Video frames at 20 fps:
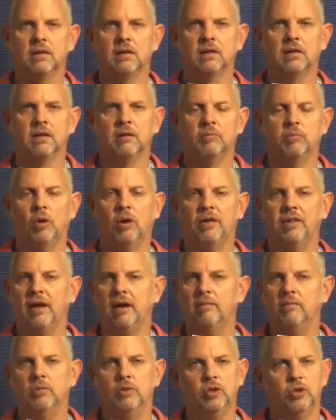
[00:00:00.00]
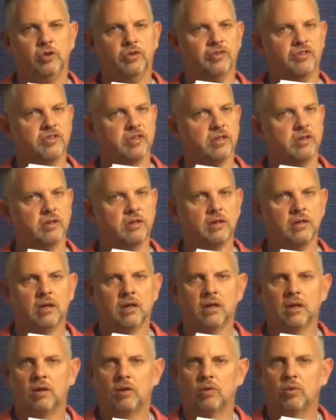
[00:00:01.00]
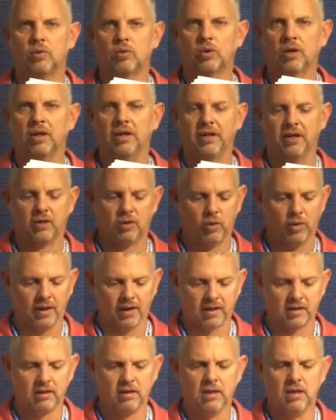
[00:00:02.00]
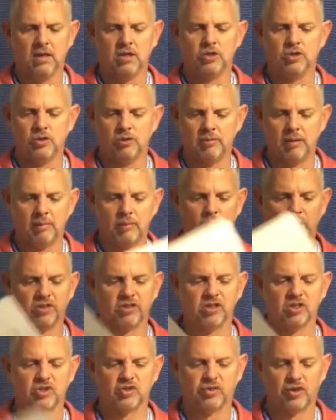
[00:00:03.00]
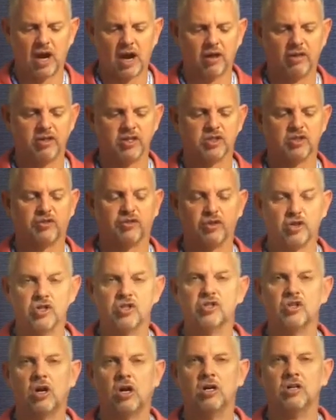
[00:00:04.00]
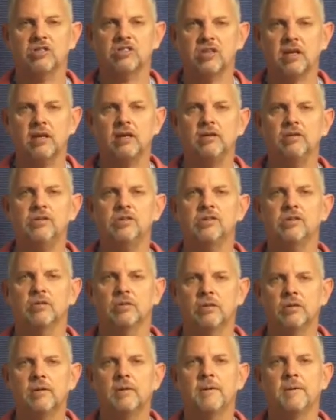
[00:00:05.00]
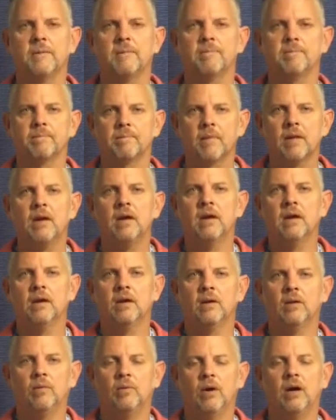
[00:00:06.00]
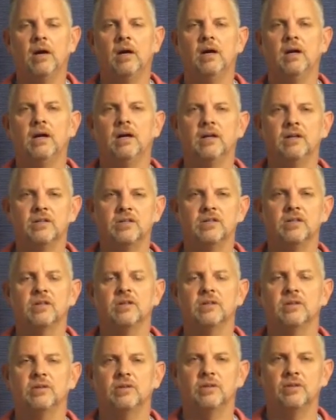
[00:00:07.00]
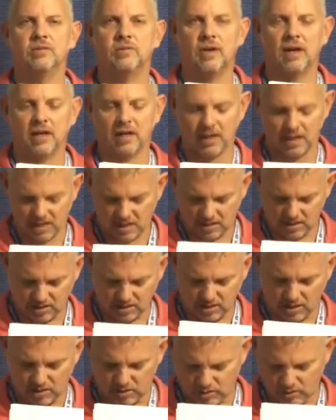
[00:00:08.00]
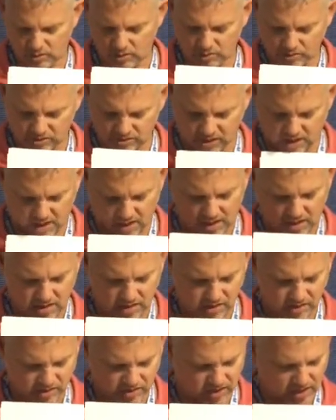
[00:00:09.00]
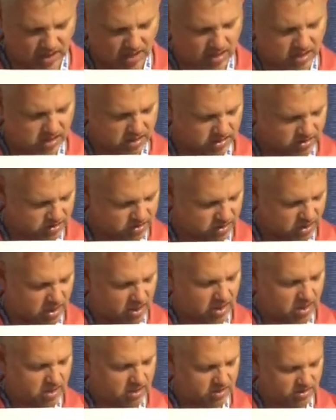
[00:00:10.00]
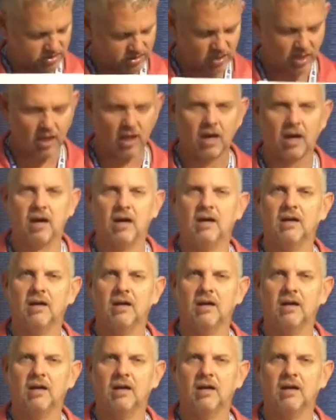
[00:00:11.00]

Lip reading: Boy, that moves really quick. Do you remember how this first card sounds? 1, 2, ready, and go. Ta, ta, ta, ta.